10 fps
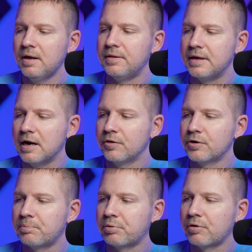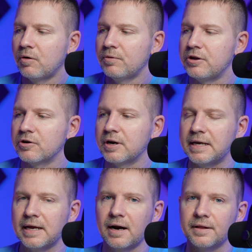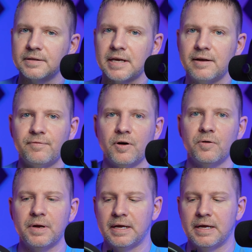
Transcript: The other pro that you're going to get out of this headphone